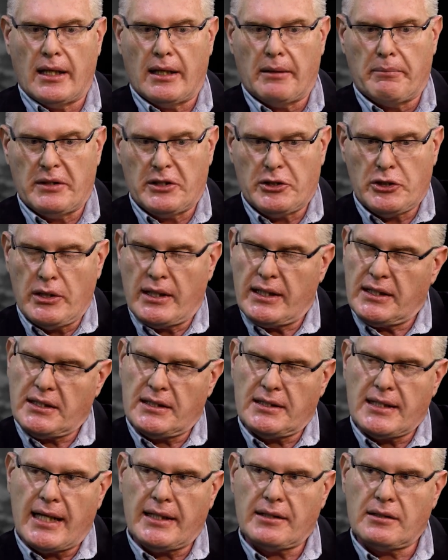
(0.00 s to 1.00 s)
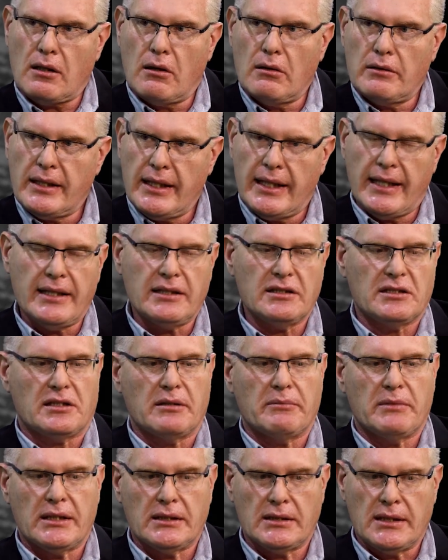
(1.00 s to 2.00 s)
maturity date on the
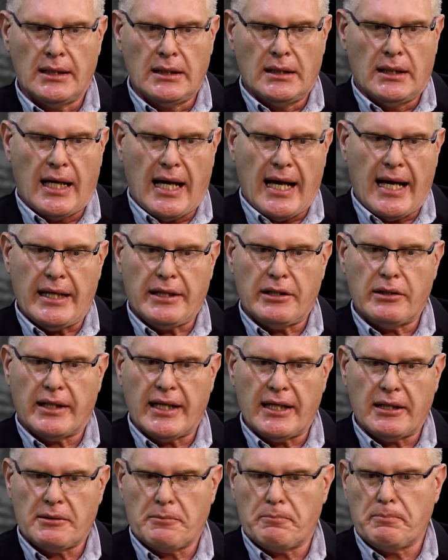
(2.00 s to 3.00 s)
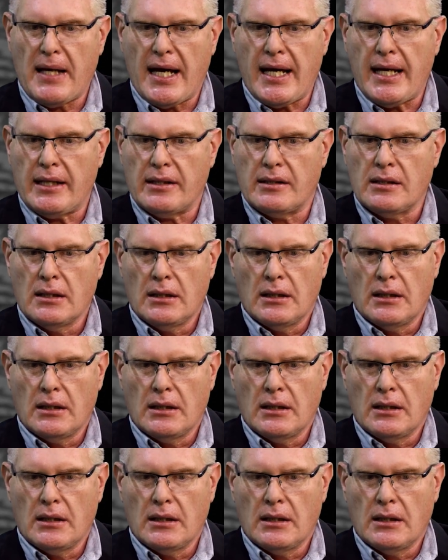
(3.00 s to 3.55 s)
instrument and you get paid